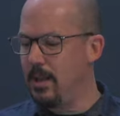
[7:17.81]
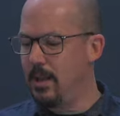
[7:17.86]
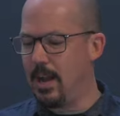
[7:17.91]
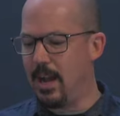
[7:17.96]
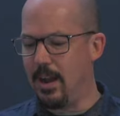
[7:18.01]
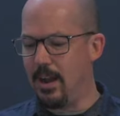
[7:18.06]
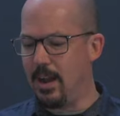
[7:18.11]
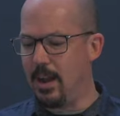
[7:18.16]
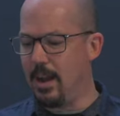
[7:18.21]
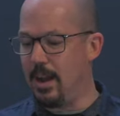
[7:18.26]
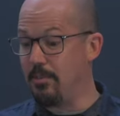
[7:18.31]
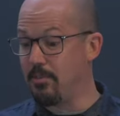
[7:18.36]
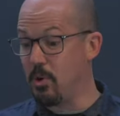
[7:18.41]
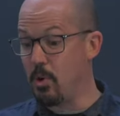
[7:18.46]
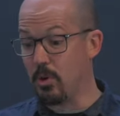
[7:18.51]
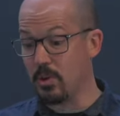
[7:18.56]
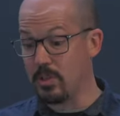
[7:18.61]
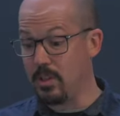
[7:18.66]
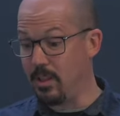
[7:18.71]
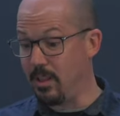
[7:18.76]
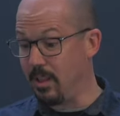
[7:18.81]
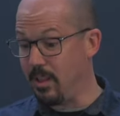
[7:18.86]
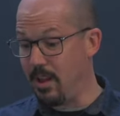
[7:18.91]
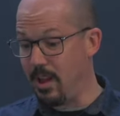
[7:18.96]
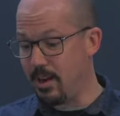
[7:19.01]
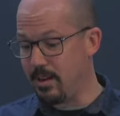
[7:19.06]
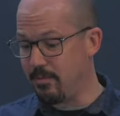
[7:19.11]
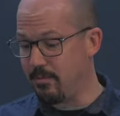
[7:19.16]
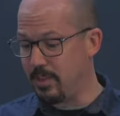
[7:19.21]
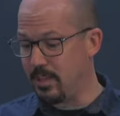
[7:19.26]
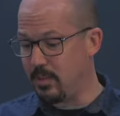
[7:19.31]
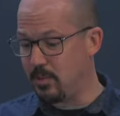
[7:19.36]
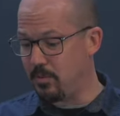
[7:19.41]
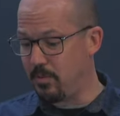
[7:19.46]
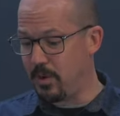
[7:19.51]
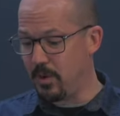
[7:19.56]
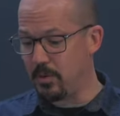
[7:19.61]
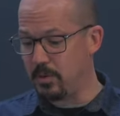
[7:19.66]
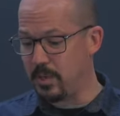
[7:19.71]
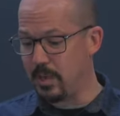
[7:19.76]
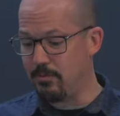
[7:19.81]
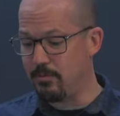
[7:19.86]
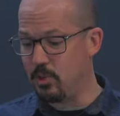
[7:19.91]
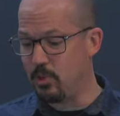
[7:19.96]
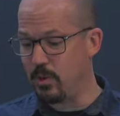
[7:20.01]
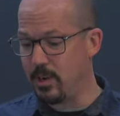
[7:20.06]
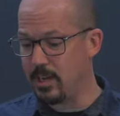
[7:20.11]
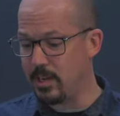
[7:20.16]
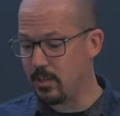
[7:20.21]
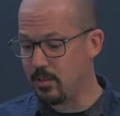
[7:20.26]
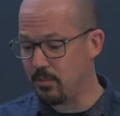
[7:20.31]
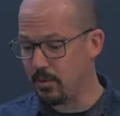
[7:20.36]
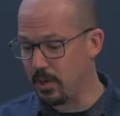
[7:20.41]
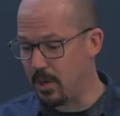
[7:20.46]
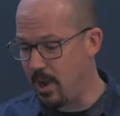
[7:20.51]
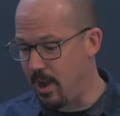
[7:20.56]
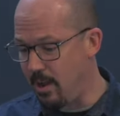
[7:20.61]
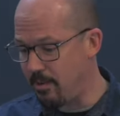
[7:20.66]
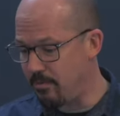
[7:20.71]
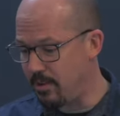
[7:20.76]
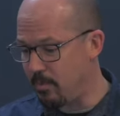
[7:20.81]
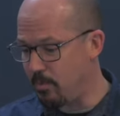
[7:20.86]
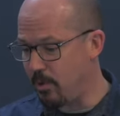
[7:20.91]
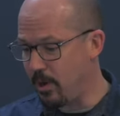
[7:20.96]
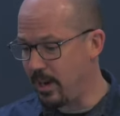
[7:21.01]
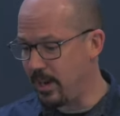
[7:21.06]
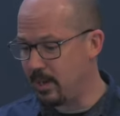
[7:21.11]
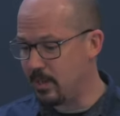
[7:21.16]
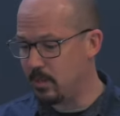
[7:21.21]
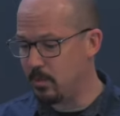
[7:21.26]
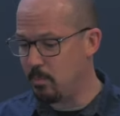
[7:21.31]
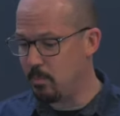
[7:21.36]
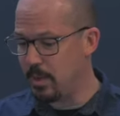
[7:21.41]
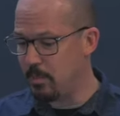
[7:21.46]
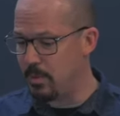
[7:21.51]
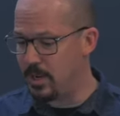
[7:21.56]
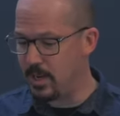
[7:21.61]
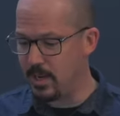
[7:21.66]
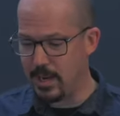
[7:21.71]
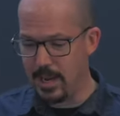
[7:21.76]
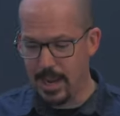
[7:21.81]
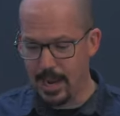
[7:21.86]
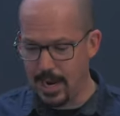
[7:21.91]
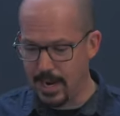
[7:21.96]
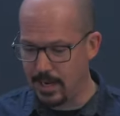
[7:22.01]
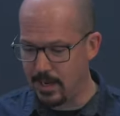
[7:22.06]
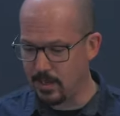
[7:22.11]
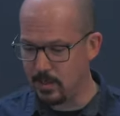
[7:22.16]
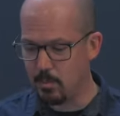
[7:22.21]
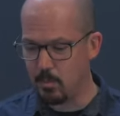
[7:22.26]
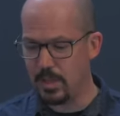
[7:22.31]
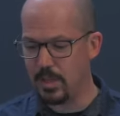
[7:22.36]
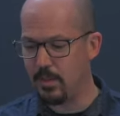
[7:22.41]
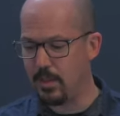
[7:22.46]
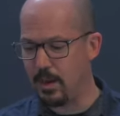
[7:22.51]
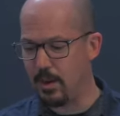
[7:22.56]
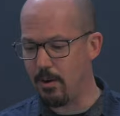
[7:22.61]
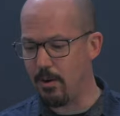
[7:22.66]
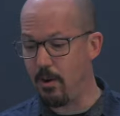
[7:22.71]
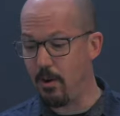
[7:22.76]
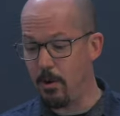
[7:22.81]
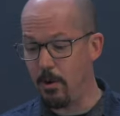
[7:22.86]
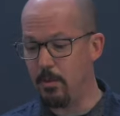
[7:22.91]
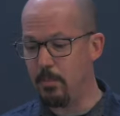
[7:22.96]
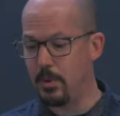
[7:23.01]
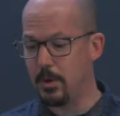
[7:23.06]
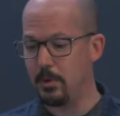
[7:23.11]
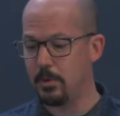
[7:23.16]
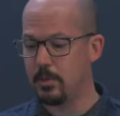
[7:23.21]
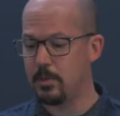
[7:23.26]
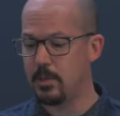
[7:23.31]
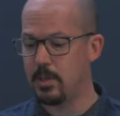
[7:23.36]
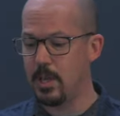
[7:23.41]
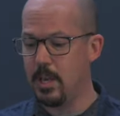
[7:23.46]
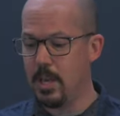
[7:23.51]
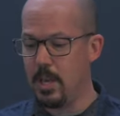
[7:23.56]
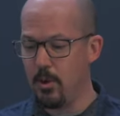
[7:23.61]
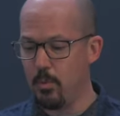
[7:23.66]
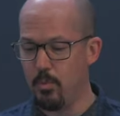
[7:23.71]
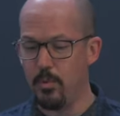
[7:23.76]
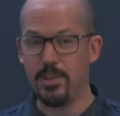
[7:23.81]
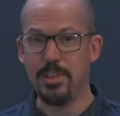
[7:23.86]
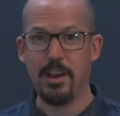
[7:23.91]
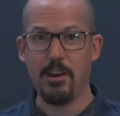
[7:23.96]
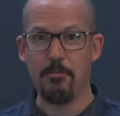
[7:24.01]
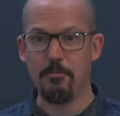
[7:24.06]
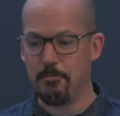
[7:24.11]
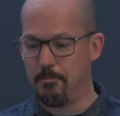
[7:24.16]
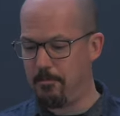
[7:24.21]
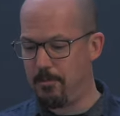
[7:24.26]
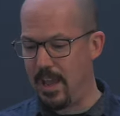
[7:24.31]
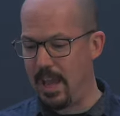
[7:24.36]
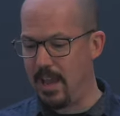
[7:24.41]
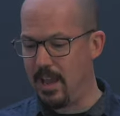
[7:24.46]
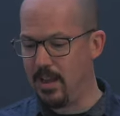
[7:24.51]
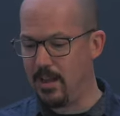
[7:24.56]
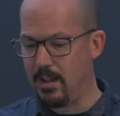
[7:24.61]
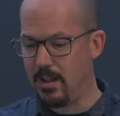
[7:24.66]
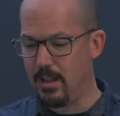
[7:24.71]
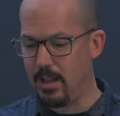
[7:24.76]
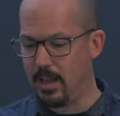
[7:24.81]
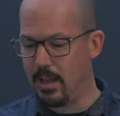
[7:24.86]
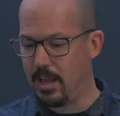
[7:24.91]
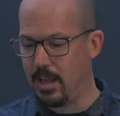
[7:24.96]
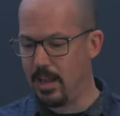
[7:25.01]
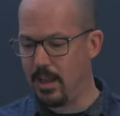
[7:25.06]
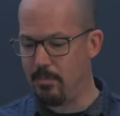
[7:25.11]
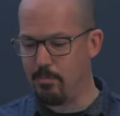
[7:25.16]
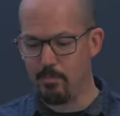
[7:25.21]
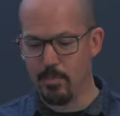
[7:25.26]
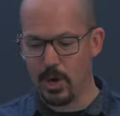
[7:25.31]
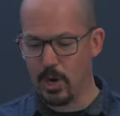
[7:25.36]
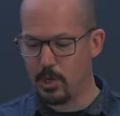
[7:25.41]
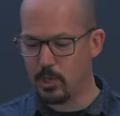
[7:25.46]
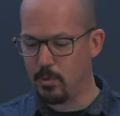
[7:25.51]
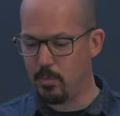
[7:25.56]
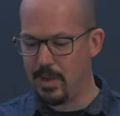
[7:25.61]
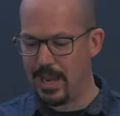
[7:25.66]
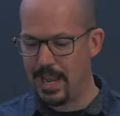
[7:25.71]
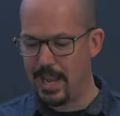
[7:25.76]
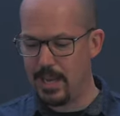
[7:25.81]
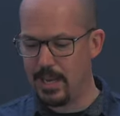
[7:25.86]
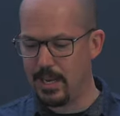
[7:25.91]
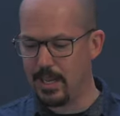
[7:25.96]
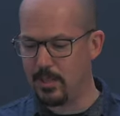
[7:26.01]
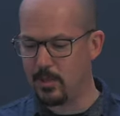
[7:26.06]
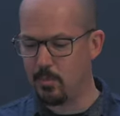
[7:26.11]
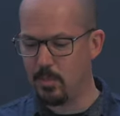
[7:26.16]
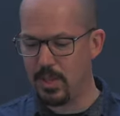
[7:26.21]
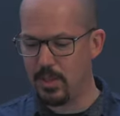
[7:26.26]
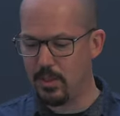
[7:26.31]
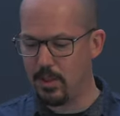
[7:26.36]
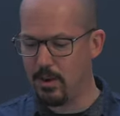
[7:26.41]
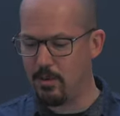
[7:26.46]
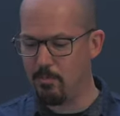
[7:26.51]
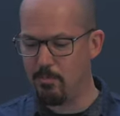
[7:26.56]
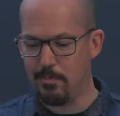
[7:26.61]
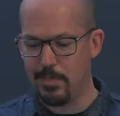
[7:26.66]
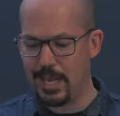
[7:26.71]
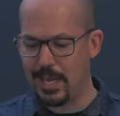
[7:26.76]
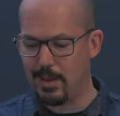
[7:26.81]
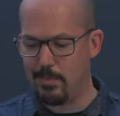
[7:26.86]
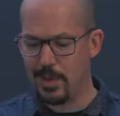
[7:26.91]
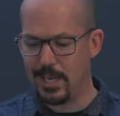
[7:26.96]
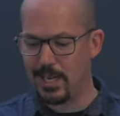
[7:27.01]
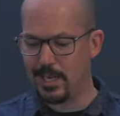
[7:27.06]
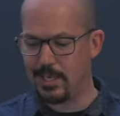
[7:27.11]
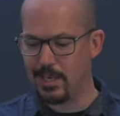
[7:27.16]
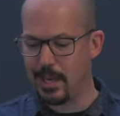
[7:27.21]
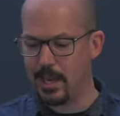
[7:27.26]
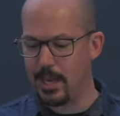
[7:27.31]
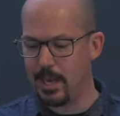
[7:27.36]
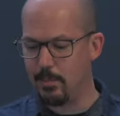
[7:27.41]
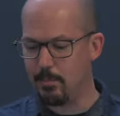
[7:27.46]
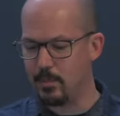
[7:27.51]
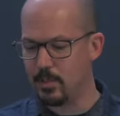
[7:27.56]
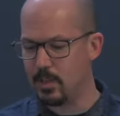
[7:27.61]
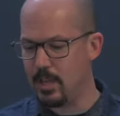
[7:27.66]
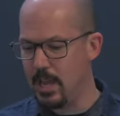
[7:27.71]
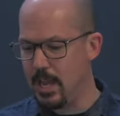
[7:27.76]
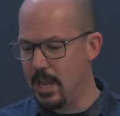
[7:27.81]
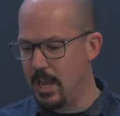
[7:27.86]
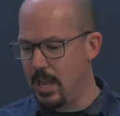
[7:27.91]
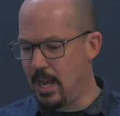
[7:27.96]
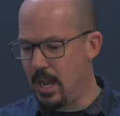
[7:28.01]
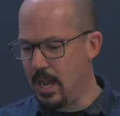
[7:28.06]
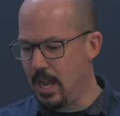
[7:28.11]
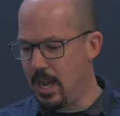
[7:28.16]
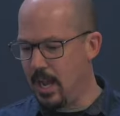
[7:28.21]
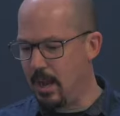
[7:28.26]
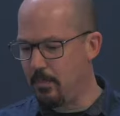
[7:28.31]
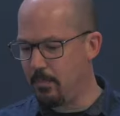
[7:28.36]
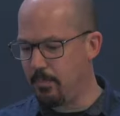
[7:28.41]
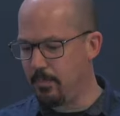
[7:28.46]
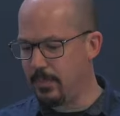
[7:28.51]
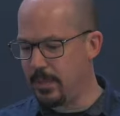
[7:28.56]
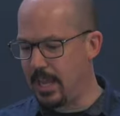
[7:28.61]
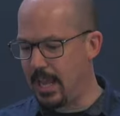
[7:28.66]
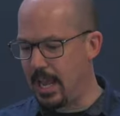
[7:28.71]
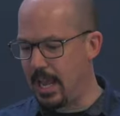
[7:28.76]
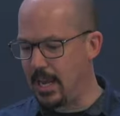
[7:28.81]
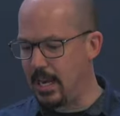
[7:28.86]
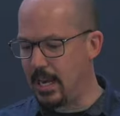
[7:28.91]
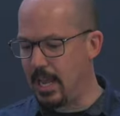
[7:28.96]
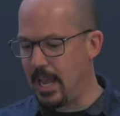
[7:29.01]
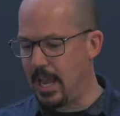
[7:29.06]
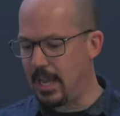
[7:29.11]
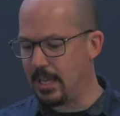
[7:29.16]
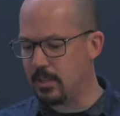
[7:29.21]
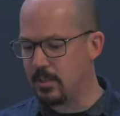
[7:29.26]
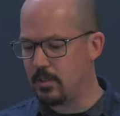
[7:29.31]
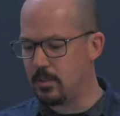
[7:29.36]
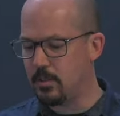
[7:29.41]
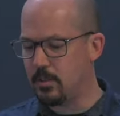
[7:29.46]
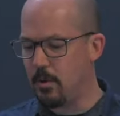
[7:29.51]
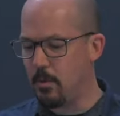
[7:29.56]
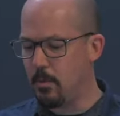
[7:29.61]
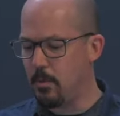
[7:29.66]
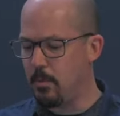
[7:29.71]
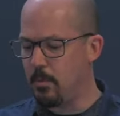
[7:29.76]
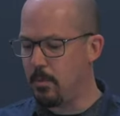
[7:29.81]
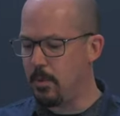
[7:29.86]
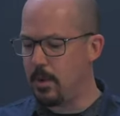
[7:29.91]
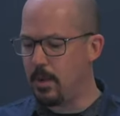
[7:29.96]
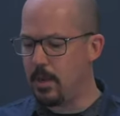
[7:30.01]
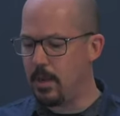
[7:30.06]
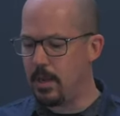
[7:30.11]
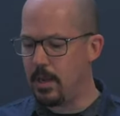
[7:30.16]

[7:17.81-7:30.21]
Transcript: Uh, of course, a lot of these folks have joined us for coffee breaks. B P nine has been there almost without fail. Uh, Marsh Man has been there many, many times, um, and and so